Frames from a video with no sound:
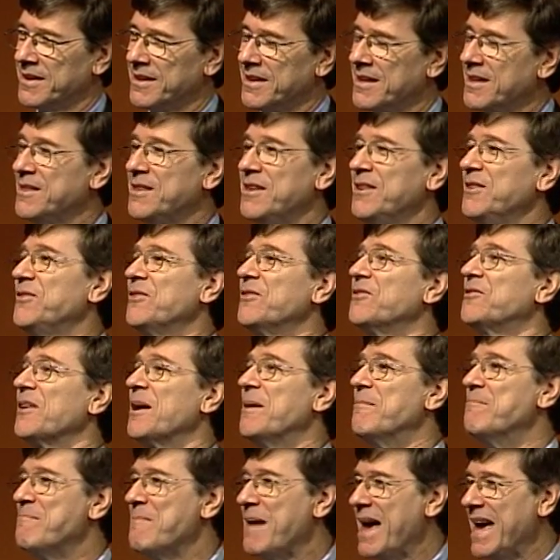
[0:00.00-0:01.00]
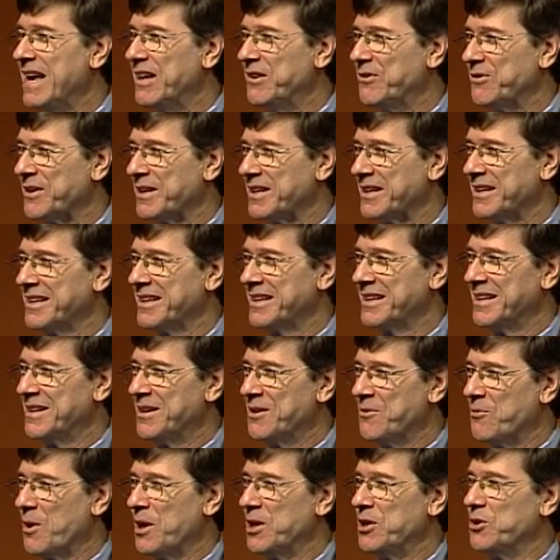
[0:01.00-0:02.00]
This is amazing
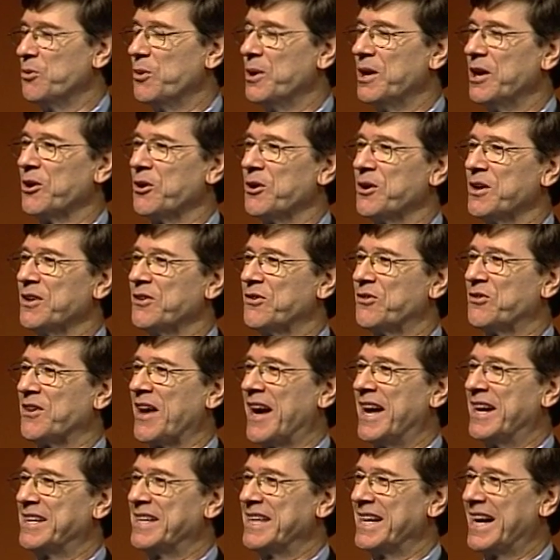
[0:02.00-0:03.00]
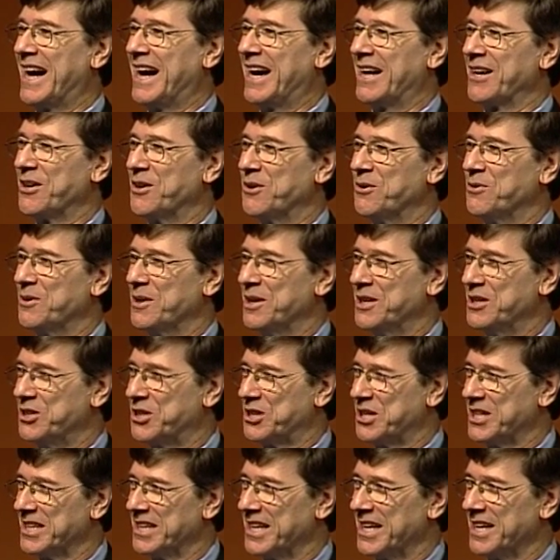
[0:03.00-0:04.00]
when you hear it in Santiago in
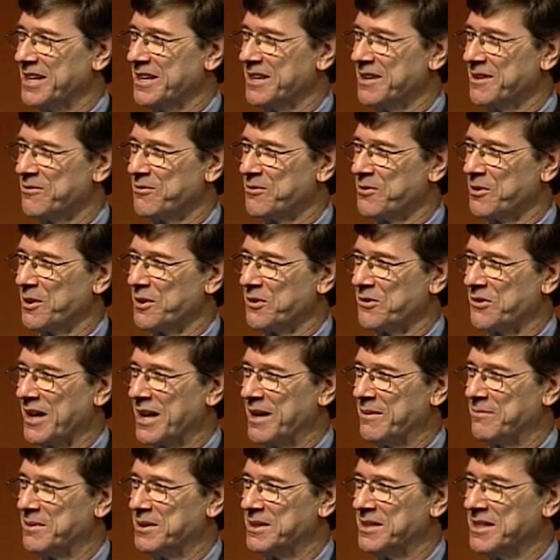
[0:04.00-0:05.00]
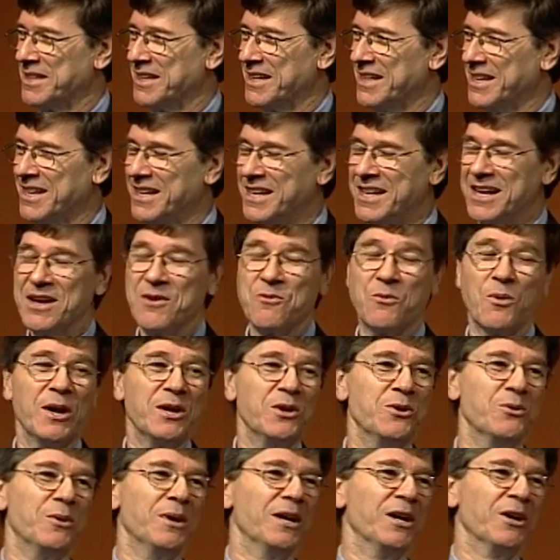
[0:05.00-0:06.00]
Chile, for example, when
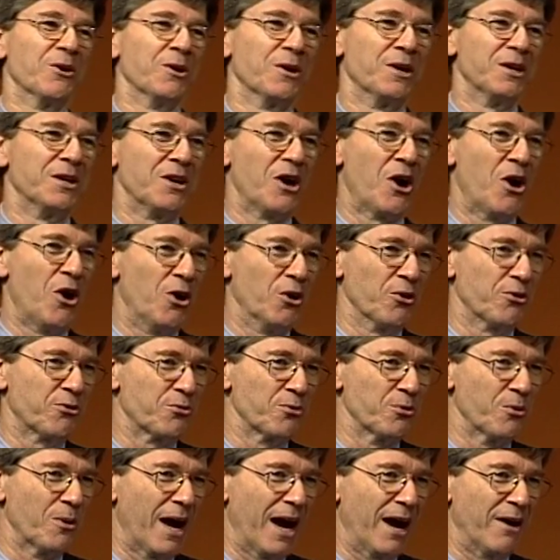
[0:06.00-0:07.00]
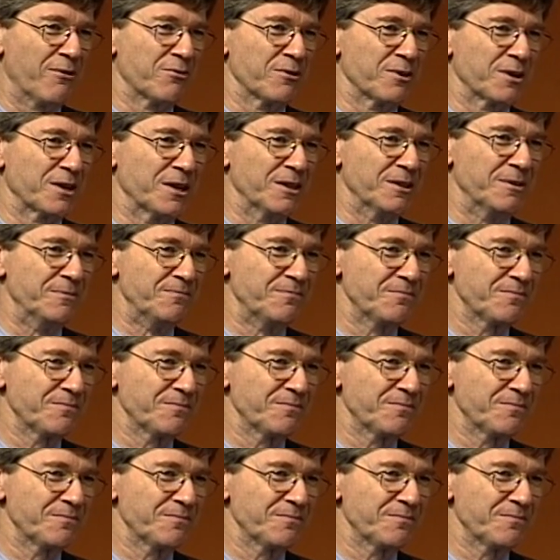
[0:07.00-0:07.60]
you hear it all through Africa.